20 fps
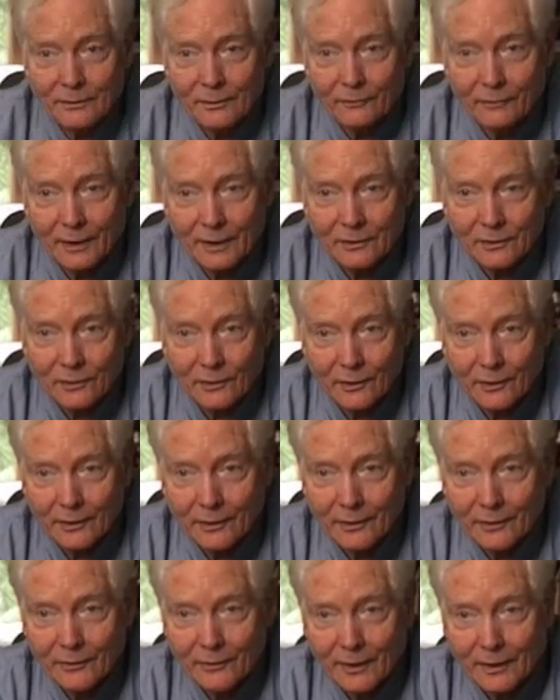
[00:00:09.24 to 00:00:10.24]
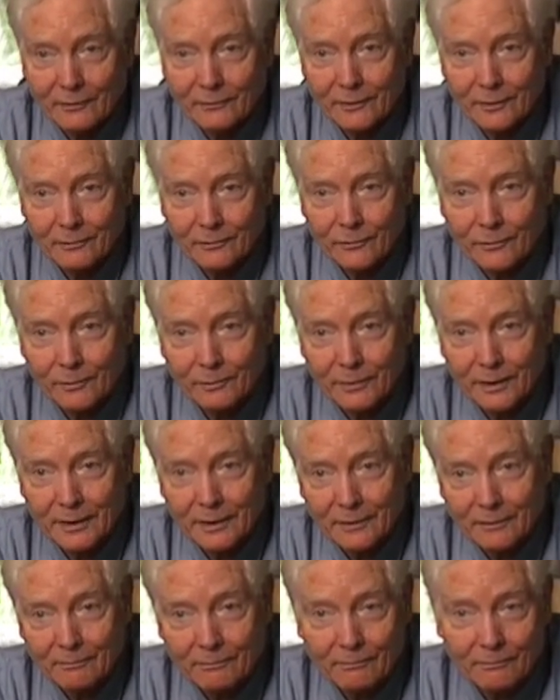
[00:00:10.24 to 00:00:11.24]
defense lawyer had saved him from
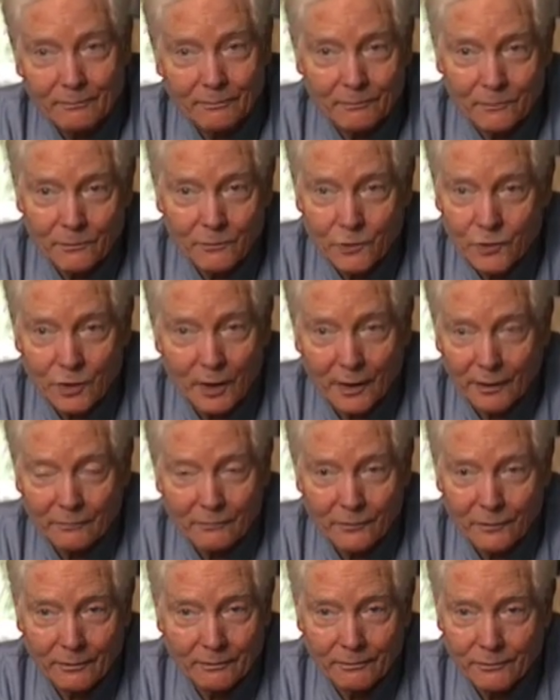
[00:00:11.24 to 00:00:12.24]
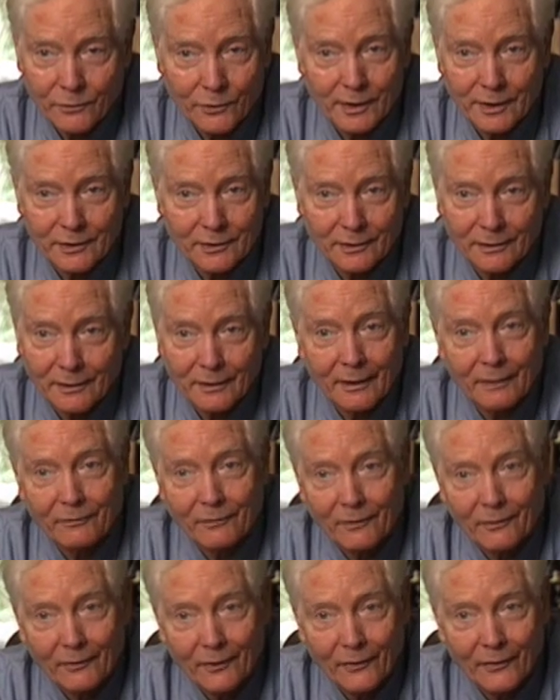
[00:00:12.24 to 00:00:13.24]
being shot for treason,
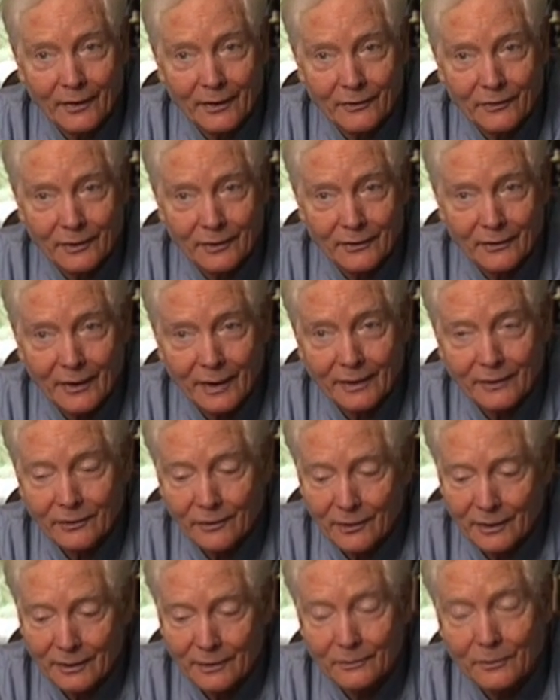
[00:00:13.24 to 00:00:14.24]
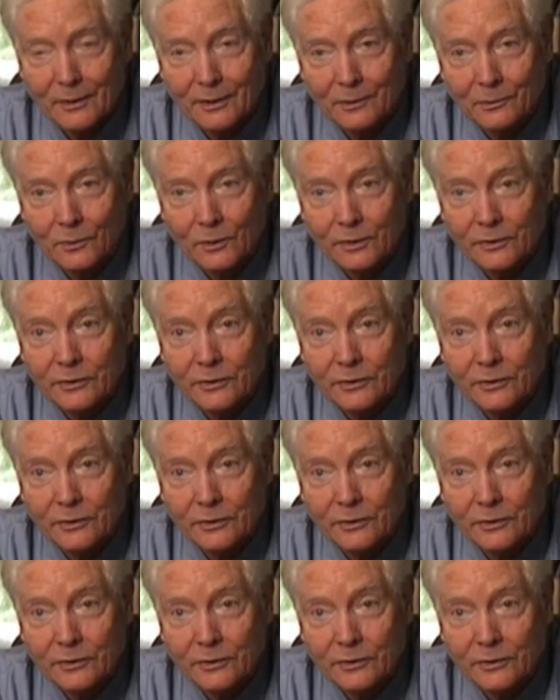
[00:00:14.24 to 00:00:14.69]
for the things he'd said during World War